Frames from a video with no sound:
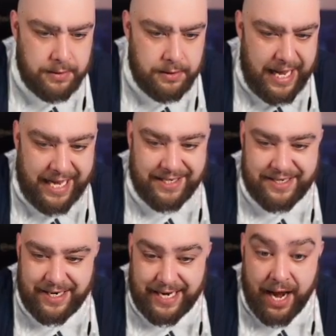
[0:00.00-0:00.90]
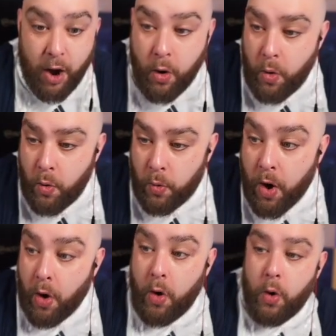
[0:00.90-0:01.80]
Ederson again. Oh,
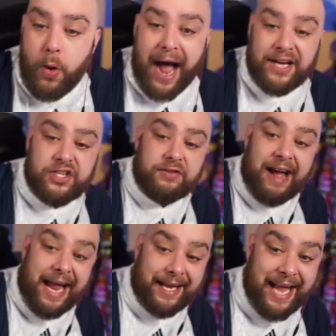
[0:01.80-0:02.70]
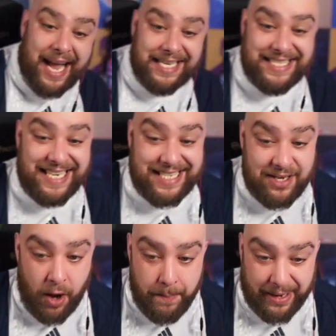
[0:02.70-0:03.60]
oh, actually, right, guys, this is
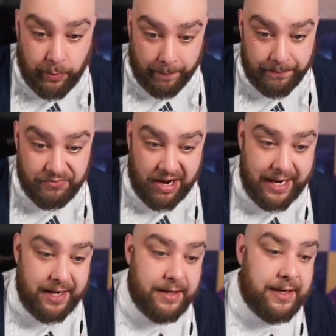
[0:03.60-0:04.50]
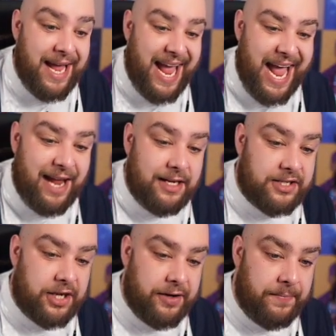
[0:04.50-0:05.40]
not a bad one, right?
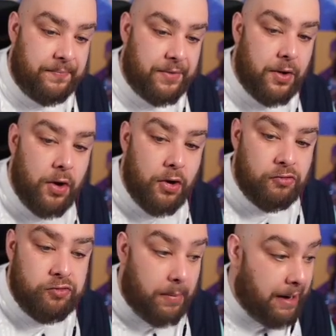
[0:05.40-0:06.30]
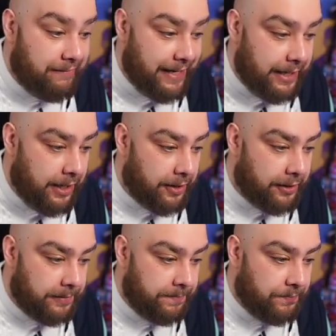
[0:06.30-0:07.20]
Ederson,
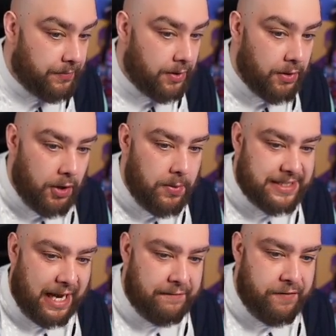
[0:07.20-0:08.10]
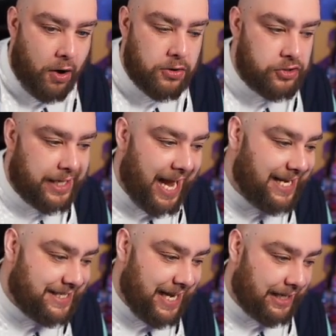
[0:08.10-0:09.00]
Romarinho, who is like 400k
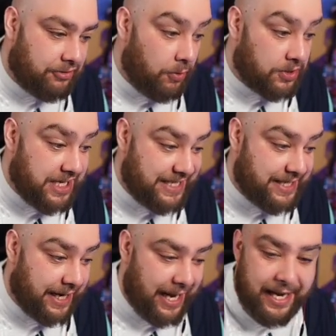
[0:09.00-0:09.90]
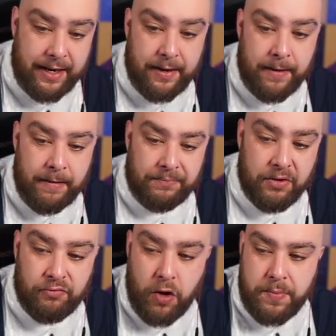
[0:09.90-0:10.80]
extinct, who it was yesterday,
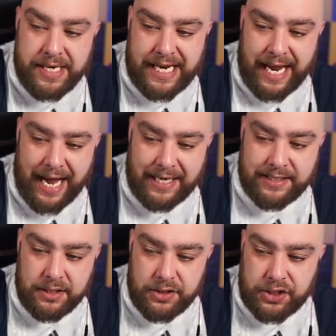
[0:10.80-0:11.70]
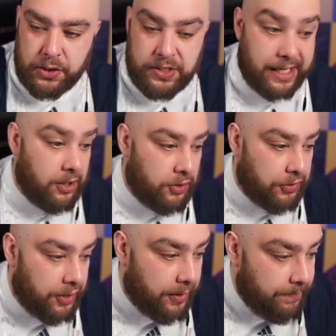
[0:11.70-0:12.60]
Ruben Dias, Soucek, and
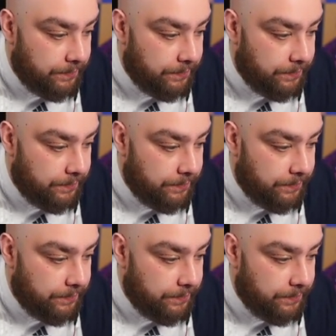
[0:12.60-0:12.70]
Gunda.